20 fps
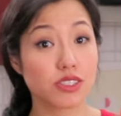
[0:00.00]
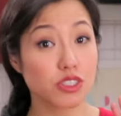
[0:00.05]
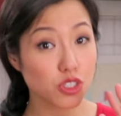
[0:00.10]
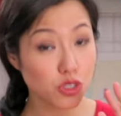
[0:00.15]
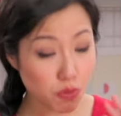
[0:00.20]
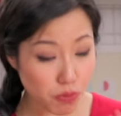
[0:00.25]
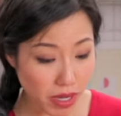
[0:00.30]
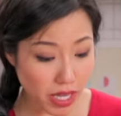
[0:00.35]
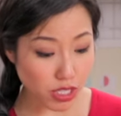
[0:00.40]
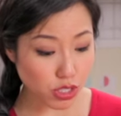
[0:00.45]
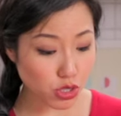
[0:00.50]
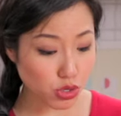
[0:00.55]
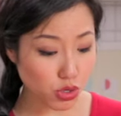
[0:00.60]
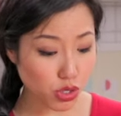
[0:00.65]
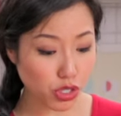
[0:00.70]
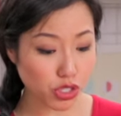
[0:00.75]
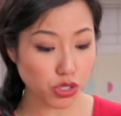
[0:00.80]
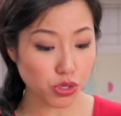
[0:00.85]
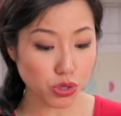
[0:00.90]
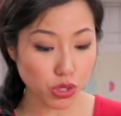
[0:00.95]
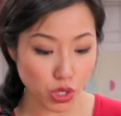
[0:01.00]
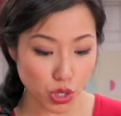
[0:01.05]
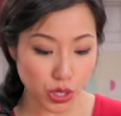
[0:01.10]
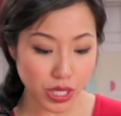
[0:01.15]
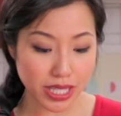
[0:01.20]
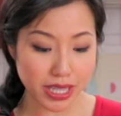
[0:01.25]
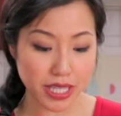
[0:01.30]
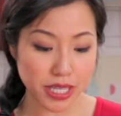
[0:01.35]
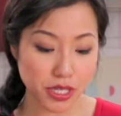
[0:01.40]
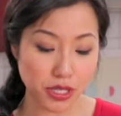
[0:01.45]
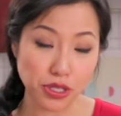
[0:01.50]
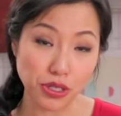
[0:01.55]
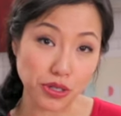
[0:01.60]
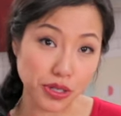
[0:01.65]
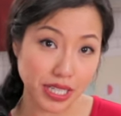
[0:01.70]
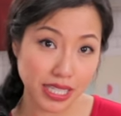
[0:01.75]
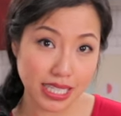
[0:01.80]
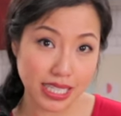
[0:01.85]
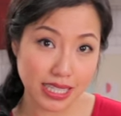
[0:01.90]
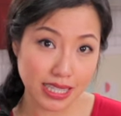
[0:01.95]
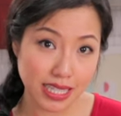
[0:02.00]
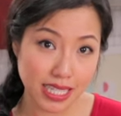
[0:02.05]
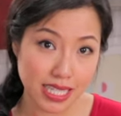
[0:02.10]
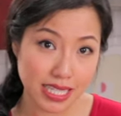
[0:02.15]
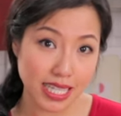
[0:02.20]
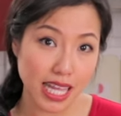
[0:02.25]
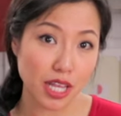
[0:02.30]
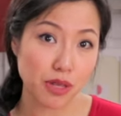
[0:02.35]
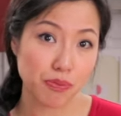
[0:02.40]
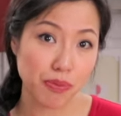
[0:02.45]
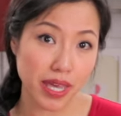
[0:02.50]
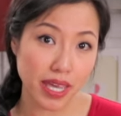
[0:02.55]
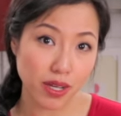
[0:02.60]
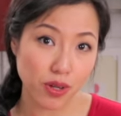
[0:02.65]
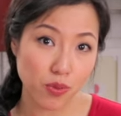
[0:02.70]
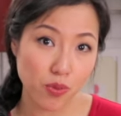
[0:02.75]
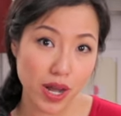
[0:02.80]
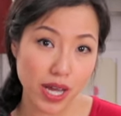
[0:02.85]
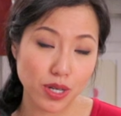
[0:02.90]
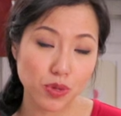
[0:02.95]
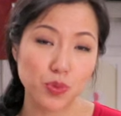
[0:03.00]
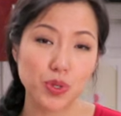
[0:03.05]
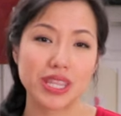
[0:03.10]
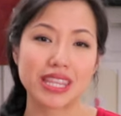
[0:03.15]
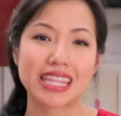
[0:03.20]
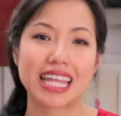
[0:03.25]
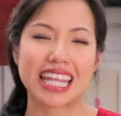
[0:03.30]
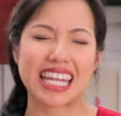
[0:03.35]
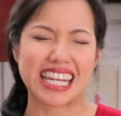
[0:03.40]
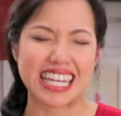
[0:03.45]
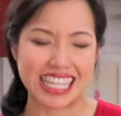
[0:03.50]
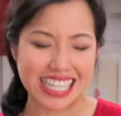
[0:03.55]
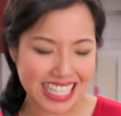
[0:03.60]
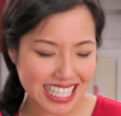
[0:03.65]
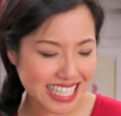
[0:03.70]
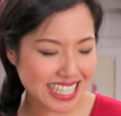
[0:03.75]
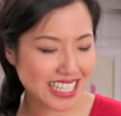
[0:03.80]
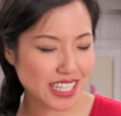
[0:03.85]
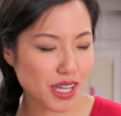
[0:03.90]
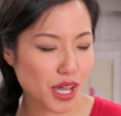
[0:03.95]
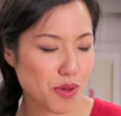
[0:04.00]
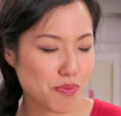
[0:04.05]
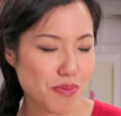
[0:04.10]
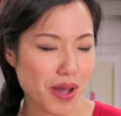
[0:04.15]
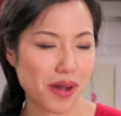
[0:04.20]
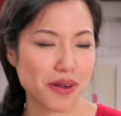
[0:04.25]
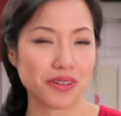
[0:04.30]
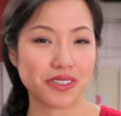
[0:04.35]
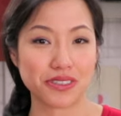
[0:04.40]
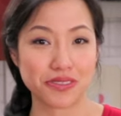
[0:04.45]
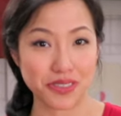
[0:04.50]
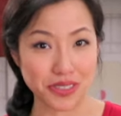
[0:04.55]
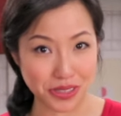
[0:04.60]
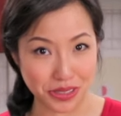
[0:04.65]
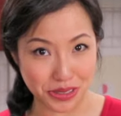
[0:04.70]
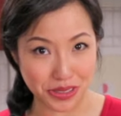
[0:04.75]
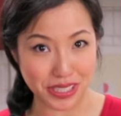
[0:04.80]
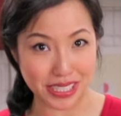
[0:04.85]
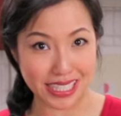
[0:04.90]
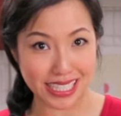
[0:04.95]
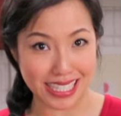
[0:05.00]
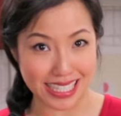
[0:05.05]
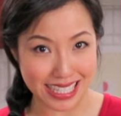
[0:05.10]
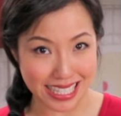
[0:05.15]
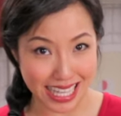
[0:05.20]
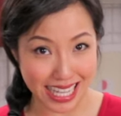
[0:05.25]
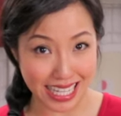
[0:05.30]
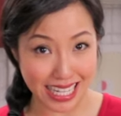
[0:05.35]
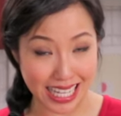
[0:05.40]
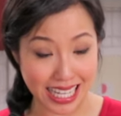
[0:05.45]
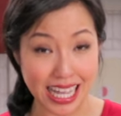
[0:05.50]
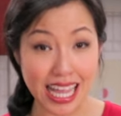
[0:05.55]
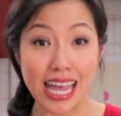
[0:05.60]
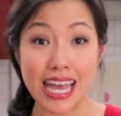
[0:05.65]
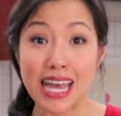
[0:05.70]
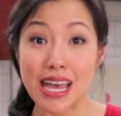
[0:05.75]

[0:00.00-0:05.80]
just make sure you look at the ingredient list and pick one with the least amount of ingredients in it.